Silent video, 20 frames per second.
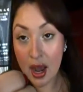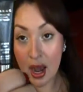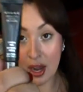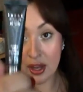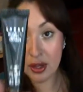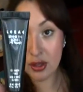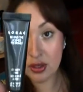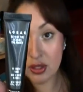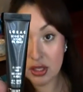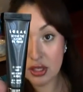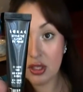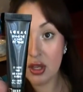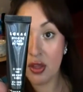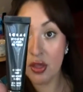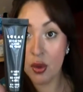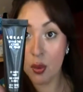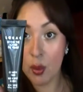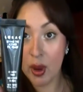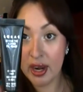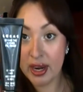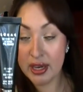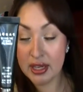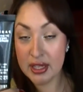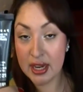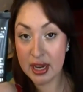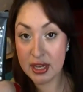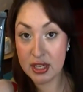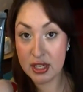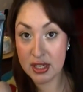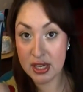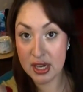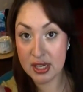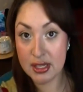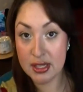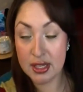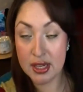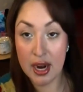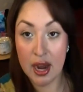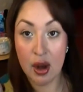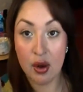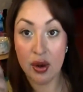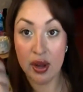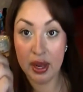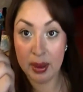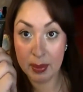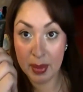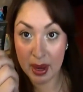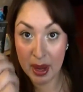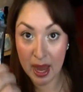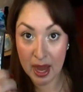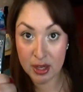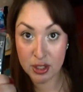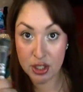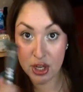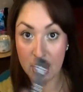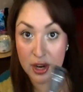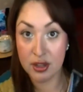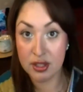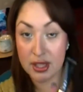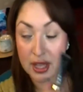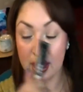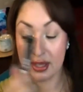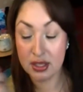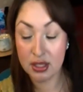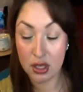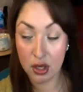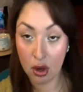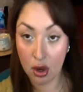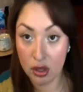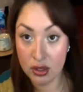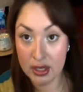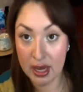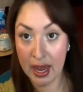I used this on the wedding day to test it out and my eyeshadows lasted all